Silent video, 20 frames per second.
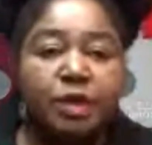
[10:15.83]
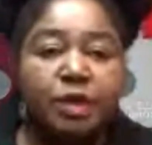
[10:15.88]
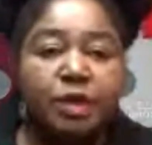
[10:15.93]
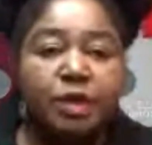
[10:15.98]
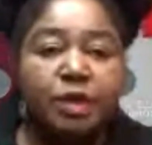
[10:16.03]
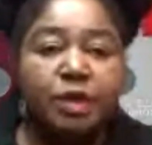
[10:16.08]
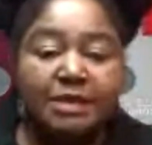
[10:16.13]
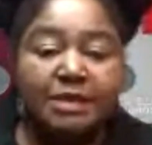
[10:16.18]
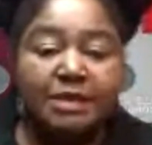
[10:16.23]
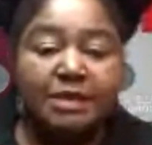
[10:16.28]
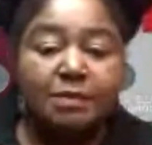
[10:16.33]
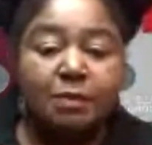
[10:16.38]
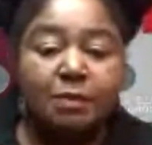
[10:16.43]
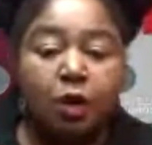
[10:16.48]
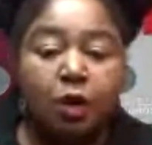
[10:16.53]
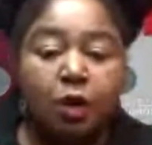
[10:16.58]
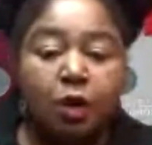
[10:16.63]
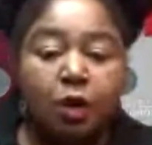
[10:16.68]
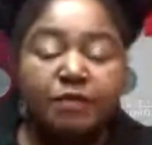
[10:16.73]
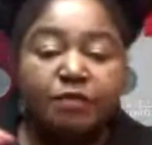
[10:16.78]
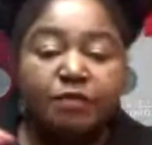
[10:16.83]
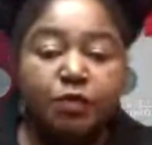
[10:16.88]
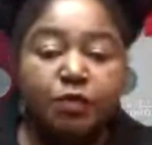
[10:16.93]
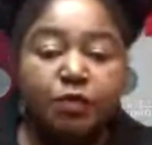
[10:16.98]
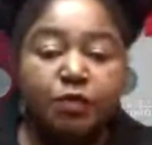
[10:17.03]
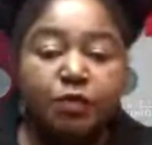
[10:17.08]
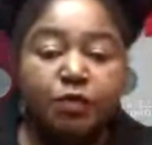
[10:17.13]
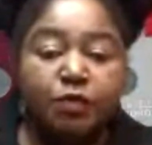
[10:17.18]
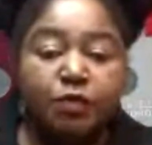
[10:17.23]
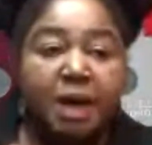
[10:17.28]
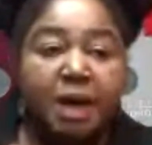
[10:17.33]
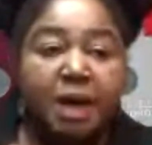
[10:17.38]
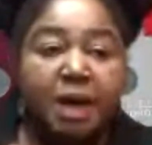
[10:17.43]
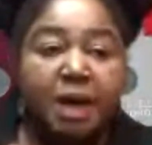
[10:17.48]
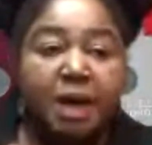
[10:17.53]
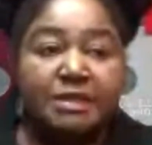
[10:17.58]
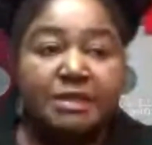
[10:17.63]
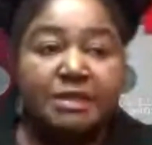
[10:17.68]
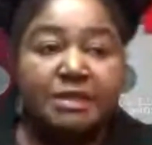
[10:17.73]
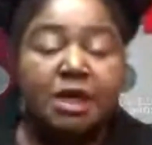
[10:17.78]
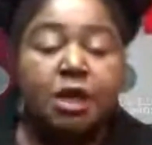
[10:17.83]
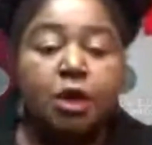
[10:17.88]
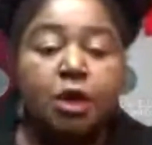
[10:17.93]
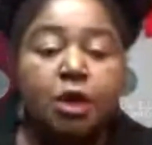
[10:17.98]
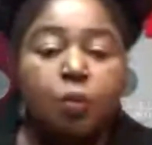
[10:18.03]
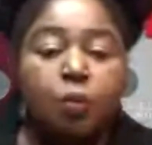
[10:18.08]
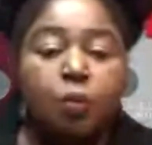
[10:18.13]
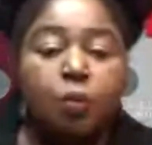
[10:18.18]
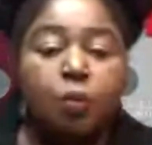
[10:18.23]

protecting are the first bonds.